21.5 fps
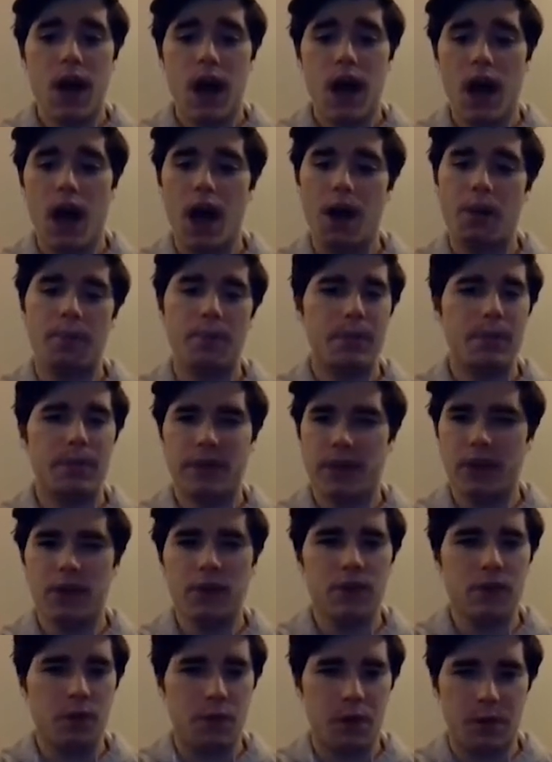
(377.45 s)
The
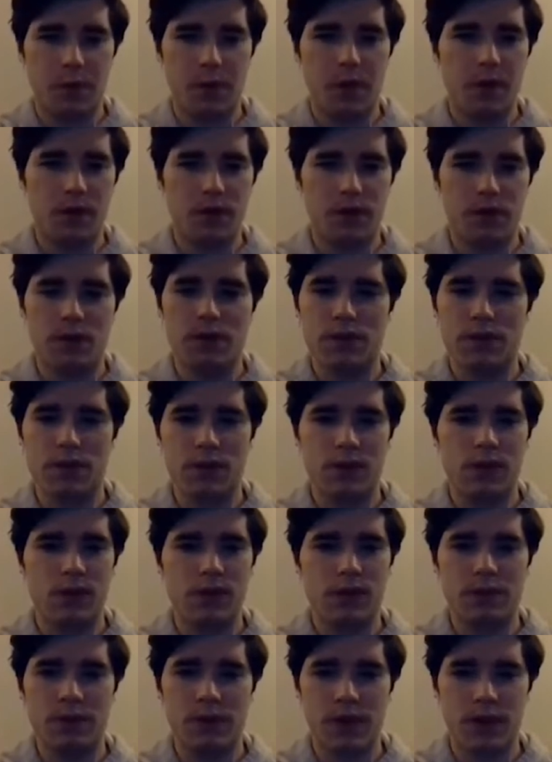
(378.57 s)
other annoying part, too, is it just
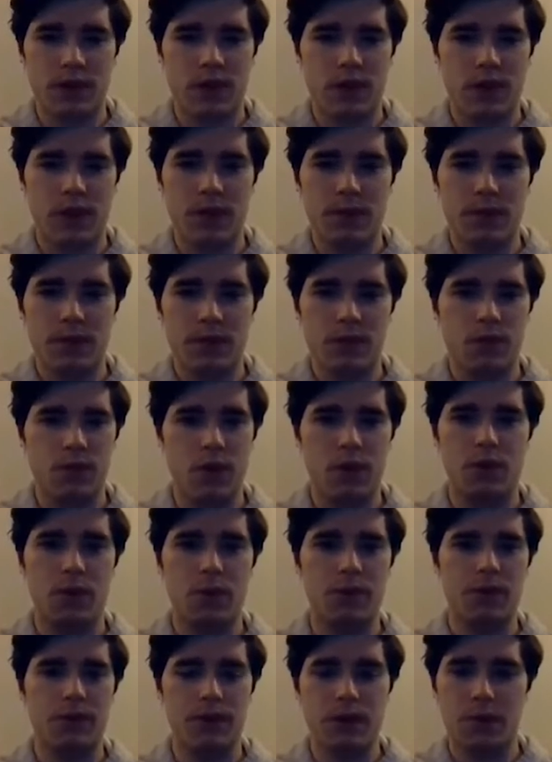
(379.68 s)
seems like the Cubs
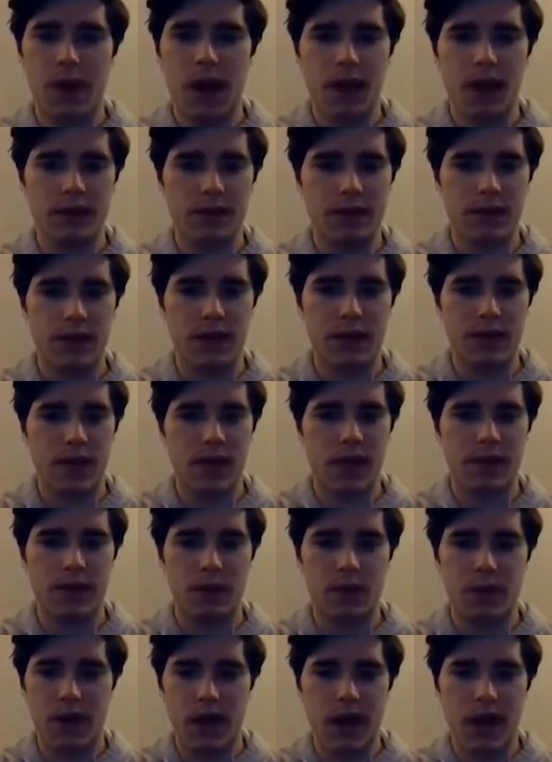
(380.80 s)
struggle with 2 outs to get that
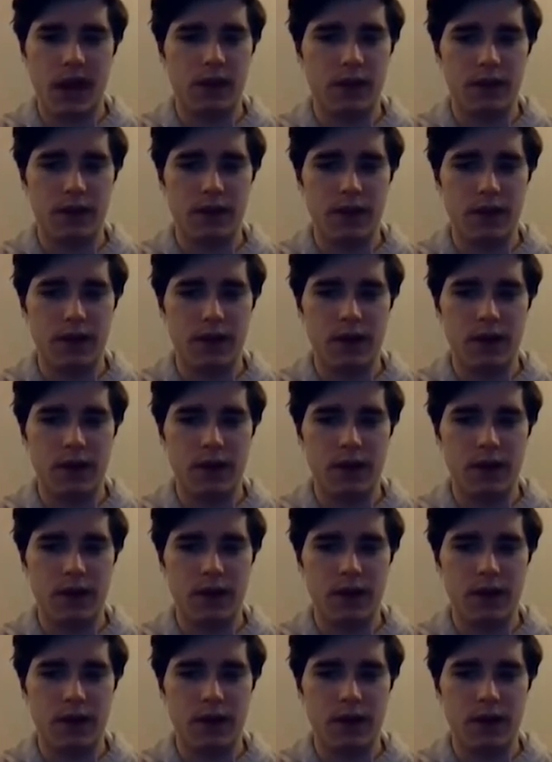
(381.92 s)
third out.